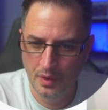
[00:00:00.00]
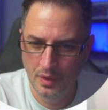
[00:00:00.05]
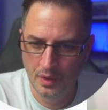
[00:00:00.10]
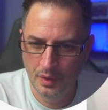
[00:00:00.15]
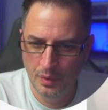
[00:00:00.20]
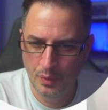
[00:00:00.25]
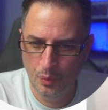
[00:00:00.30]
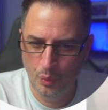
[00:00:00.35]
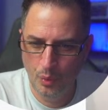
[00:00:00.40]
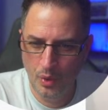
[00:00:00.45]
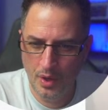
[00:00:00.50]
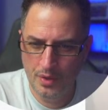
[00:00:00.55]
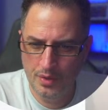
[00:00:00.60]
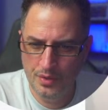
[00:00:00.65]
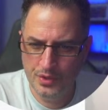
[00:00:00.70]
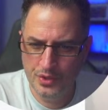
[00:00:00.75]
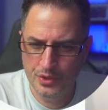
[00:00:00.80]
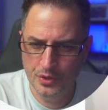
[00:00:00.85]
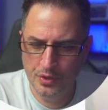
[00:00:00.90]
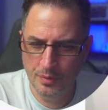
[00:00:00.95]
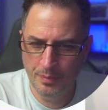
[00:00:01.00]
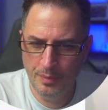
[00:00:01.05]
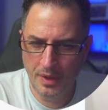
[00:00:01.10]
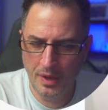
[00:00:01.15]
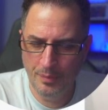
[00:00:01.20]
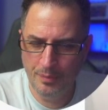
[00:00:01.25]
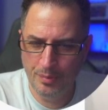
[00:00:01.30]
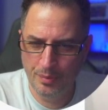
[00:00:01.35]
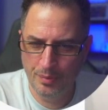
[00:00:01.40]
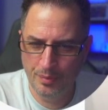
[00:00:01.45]
One sugar
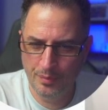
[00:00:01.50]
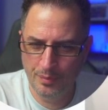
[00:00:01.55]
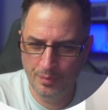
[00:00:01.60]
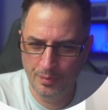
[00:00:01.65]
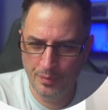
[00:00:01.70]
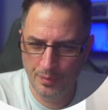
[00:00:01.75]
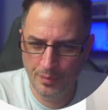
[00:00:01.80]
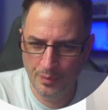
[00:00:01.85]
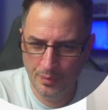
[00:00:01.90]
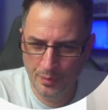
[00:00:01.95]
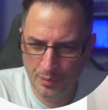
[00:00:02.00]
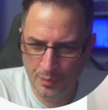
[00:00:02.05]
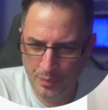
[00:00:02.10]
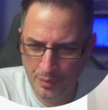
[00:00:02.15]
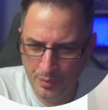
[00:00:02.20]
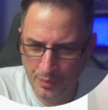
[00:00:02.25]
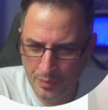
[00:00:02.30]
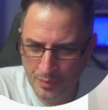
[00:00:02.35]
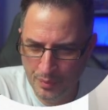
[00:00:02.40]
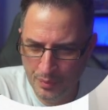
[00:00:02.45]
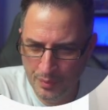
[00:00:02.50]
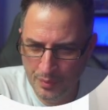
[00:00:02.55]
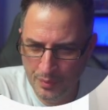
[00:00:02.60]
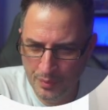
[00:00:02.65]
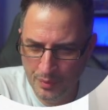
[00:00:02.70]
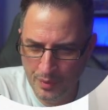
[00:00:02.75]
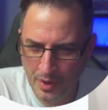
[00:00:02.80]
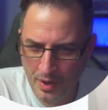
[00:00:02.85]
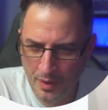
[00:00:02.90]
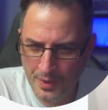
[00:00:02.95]
bear.
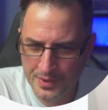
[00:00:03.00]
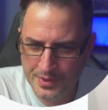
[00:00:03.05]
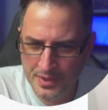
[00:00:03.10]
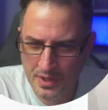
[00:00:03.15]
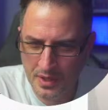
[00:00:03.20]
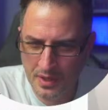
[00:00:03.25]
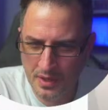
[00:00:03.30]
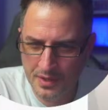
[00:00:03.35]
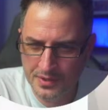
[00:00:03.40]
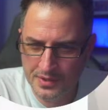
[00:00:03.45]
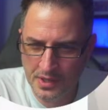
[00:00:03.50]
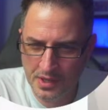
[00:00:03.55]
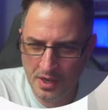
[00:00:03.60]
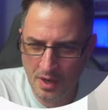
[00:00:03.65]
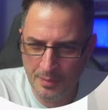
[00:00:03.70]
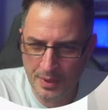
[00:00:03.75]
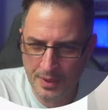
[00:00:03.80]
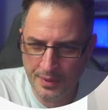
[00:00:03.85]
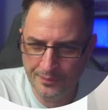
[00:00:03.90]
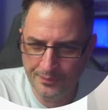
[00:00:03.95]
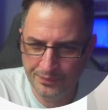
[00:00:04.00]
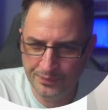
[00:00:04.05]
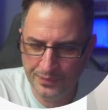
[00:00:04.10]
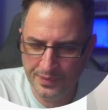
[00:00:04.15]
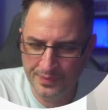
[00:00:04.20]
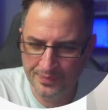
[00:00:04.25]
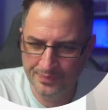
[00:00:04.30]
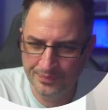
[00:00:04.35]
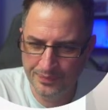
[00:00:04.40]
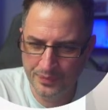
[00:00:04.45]
Oh, it's a gummy.
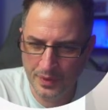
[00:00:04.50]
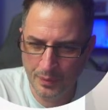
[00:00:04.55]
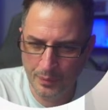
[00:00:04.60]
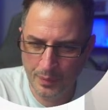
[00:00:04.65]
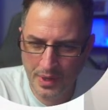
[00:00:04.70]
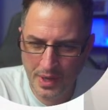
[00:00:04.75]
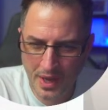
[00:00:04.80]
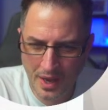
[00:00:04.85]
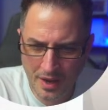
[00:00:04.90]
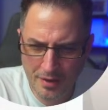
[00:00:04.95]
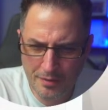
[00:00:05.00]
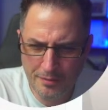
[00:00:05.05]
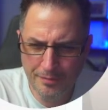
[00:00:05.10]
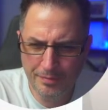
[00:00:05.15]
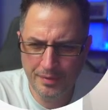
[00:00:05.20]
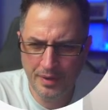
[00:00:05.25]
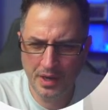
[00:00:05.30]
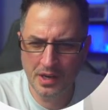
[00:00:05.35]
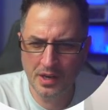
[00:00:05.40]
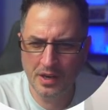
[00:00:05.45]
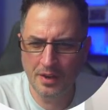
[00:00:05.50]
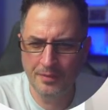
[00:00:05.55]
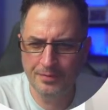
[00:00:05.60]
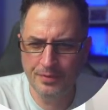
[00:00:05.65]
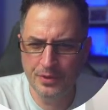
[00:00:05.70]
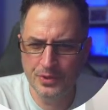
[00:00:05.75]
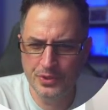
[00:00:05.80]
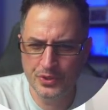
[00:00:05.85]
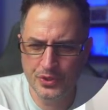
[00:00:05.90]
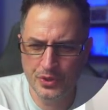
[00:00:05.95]
We have a
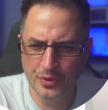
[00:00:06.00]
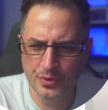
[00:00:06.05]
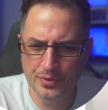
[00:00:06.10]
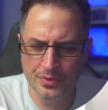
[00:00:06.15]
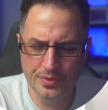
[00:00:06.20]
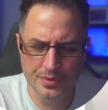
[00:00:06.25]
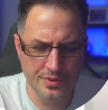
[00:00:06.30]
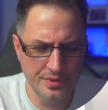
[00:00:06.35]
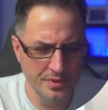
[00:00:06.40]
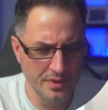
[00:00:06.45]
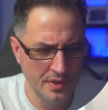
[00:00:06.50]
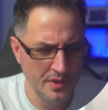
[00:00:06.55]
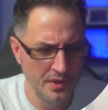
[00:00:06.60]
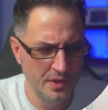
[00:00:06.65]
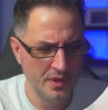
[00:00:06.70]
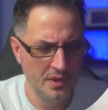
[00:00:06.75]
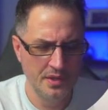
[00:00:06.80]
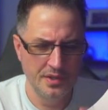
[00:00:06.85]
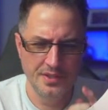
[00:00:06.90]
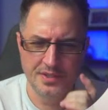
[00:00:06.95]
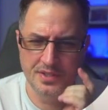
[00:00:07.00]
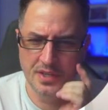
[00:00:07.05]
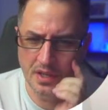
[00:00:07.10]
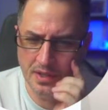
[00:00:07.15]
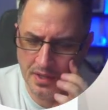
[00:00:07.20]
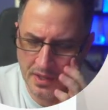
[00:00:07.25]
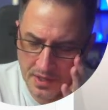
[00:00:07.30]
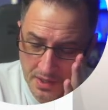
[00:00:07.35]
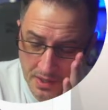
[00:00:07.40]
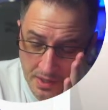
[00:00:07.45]
few students
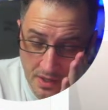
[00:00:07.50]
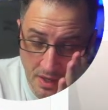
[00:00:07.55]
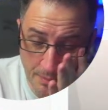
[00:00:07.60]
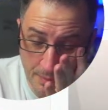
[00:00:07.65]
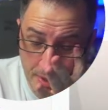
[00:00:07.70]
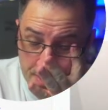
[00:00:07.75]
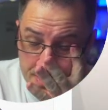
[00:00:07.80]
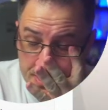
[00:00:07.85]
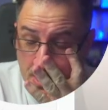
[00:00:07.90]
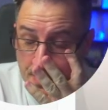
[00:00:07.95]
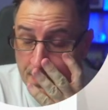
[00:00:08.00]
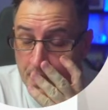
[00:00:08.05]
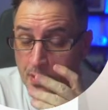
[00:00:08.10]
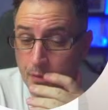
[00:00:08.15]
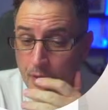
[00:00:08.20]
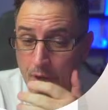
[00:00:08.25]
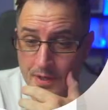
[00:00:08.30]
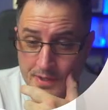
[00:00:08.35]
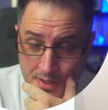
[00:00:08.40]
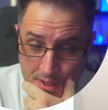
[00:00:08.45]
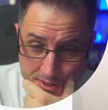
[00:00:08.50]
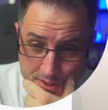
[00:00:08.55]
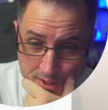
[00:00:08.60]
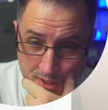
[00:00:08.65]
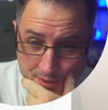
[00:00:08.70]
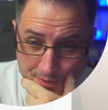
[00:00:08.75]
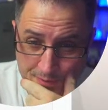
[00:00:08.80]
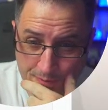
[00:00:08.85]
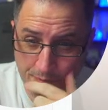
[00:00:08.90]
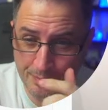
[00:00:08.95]
selling gummies, and they're quite
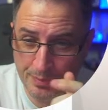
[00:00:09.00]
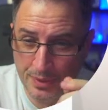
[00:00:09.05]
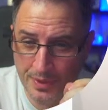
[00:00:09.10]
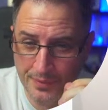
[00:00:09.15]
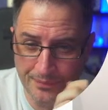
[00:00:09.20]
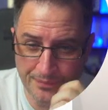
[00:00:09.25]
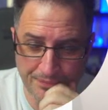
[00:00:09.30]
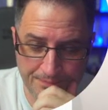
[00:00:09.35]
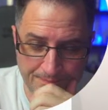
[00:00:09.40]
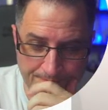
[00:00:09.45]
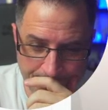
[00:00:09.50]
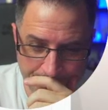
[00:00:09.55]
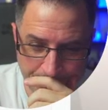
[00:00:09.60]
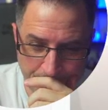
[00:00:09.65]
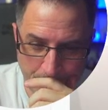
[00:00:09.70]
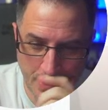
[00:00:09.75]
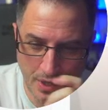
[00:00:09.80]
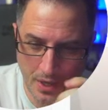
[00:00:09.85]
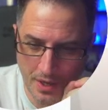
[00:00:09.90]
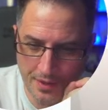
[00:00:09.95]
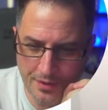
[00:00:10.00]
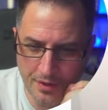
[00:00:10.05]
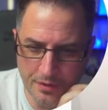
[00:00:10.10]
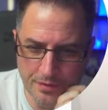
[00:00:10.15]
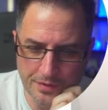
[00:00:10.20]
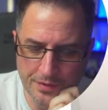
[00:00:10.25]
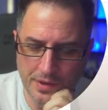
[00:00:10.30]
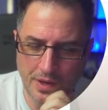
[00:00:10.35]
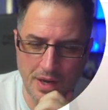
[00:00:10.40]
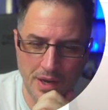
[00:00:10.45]
successful. But
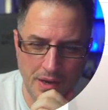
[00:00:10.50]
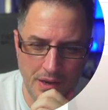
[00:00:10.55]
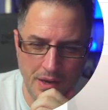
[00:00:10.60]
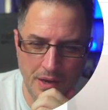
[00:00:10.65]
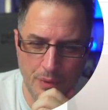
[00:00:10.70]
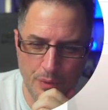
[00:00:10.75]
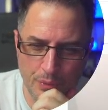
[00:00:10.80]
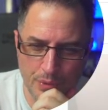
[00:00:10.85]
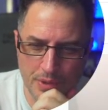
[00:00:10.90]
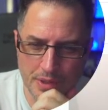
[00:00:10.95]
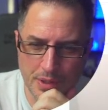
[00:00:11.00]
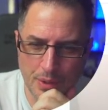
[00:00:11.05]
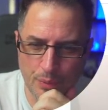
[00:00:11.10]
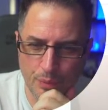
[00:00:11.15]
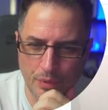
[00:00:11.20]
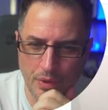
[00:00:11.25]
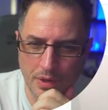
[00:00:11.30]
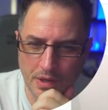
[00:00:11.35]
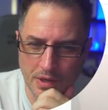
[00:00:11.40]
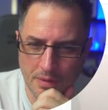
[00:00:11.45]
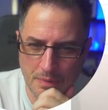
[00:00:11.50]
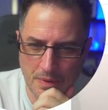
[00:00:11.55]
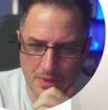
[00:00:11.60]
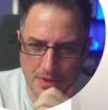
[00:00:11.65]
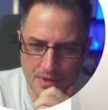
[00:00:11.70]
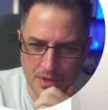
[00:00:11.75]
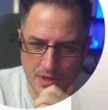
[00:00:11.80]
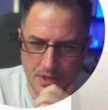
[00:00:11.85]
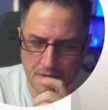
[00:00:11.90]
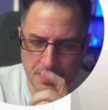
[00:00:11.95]
I really worry about the
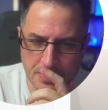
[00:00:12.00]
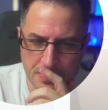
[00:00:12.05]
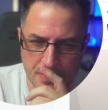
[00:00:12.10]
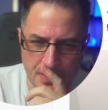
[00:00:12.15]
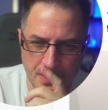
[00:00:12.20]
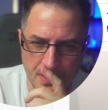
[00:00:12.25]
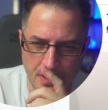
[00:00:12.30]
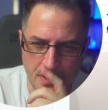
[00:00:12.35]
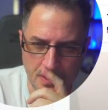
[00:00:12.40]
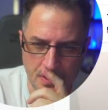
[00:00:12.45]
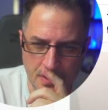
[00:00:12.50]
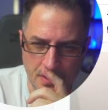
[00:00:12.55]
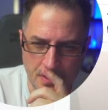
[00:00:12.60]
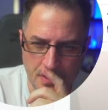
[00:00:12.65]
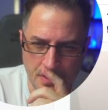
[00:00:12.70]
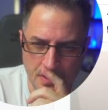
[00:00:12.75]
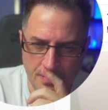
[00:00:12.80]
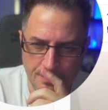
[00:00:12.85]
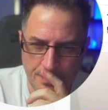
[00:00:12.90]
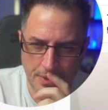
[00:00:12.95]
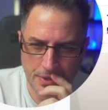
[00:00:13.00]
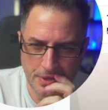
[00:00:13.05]
niche, because